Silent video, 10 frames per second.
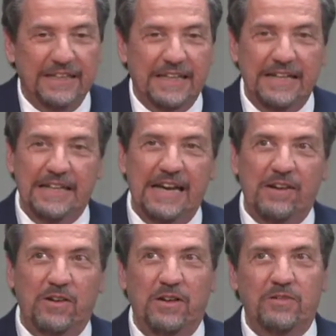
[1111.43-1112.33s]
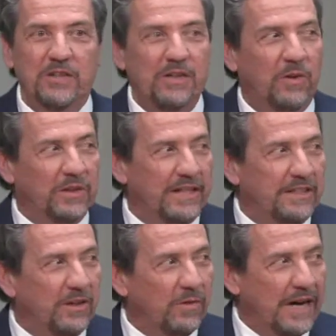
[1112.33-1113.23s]
that now all of a sudden hold on
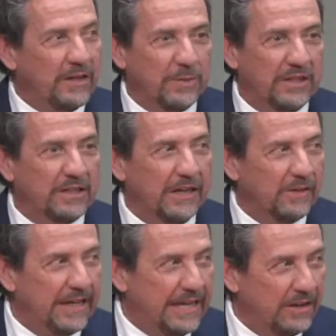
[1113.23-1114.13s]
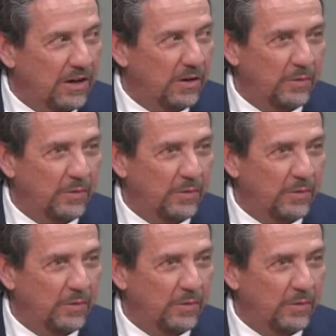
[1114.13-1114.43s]
to your rights because here they go.